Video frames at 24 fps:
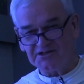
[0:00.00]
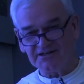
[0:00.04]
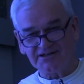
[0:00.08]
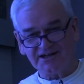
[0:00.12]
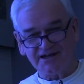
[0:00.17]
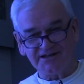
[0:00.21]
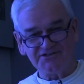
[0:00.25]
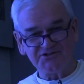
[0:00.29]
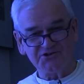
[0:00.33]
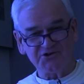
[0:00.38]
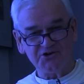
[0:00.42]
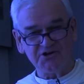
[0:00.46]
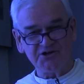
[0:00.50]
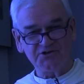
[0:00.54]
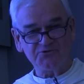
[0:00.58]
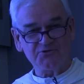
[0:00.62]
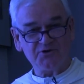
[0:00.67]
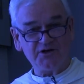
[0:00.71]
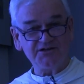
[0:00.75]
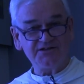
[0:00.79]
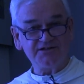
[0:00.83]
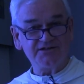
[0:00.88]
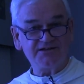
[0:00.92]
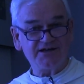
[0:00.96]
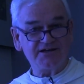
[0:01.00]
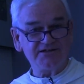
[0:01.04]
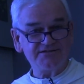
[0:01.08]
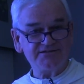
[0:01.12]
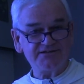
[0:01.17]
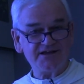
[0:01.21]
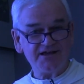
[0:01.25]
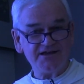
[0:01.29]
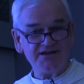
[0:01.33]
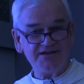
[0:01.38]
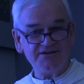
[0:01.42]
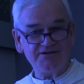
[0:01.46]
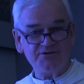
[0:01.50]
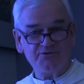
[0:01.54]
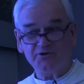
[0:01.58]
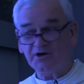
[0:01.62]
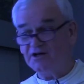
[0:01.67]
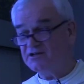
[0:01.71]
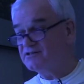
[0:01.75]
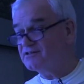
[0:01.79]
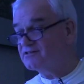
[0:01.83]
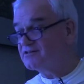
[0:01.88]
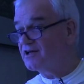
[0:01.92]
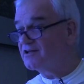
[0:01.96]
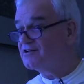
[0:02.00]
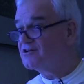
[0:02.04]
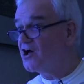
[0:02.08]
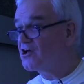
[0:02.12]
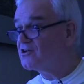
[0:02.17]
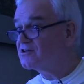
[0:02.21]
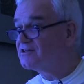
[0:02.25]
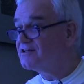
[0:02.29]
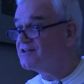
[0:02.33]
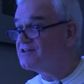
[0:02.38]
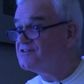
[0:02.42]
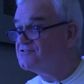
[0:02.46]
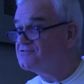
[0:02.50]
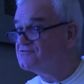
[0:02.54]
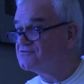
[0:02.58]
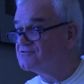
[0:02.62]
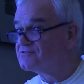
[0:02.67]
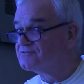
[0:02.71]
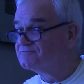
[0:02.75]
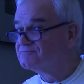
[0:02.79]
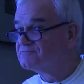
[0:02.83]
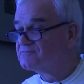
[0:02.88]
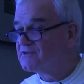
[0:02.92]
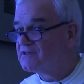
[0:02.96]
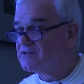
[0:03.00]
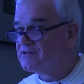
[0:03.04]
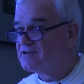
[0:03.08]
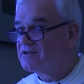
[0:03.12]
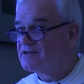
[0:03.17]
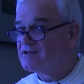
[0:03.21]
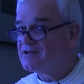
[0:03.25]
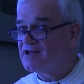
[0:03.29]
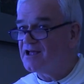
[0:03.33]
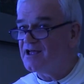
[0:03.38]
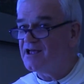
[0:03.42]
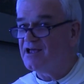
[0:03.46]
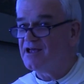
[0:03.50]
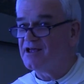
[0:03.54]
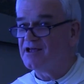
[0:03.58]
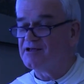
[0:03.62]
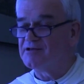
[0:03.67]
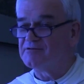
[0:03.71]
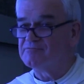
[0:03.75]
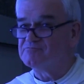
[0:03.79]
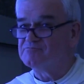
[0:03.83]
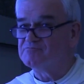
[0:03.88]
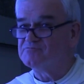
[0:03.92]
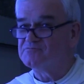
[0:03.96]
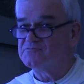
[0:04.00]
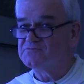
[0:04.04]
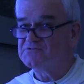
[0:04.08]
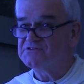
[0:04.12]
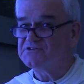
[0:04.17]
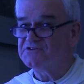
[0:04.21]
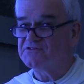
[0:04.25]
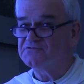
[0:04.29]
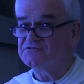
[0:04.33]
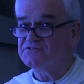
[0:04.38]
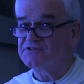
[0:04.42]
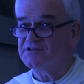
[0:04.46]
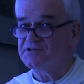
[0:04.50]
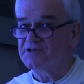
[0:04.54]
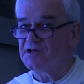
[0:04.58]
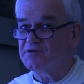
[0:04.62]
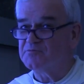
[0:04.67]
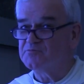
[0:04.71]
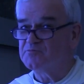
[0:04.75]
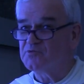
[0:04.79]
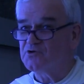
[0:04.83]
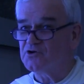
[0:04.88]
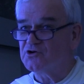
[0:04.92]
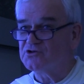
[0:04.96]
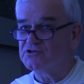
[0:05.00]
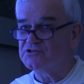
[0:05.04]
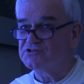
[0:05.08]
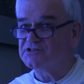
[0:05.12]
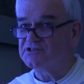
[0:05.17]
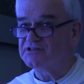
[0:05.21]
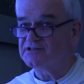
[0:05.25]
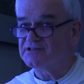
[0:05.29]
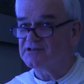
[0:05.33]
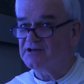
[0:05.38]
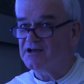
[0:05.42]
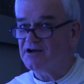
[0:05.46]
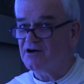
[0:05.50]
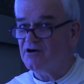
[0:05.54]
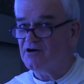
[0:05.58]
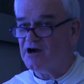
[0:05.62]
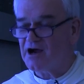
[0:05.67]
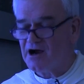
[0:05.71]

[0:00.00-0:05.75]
did I join? Why did I stay? Why did I not leave? Sifting and purging our